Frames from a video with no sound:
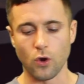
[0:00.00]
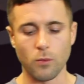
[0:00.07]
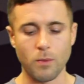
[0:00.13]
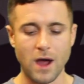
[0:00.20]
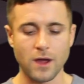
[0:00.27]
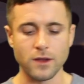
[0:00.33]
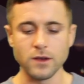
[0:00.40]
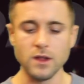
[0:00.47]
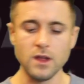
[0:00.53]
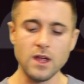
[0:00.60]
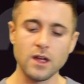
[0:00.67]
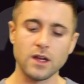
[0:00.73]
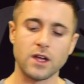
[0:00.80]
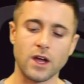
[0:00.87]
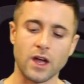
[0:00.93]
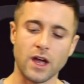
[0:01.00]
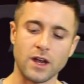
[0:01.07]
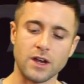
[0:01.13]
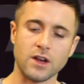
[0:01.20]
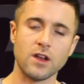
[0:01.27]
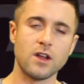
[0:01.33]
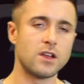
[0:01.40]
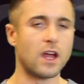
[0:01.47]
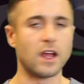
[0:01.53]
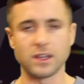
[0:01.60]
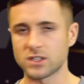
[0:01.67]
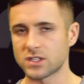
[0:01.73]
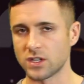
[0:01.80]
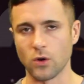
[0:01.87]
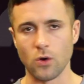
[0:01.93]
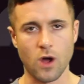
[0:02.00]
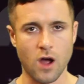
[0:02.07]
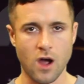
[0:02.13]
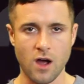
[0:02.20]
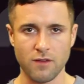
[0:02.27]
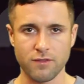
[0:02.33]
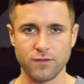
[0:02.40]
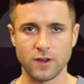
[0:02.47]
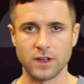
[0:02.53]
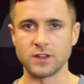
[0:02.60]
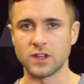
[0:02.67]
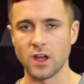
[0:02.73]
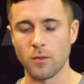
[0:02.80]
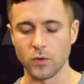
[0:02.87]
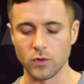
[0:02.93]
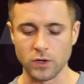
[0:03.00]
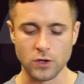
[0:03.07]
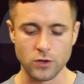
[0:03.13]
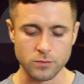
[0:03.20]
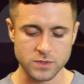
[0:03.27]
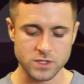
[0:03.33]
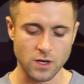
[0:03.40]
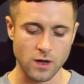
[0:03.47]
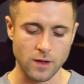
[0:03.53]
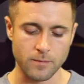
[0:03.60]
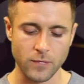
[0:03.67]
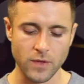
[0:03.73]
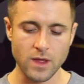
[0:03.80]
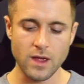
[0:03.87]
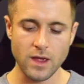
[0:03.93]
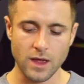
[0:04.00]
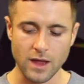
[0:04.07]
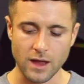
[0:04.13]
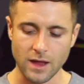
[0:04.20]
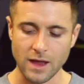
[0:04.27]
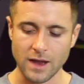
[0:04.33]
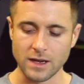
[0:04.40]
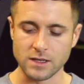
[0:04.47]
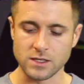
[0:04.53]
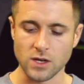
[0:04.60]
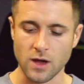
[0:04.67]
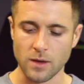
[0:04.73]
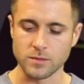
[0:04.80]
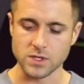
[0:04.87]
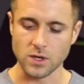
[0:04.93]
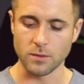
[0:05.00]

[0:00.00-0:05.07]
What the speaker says: call button can still half and double the loop time anytime.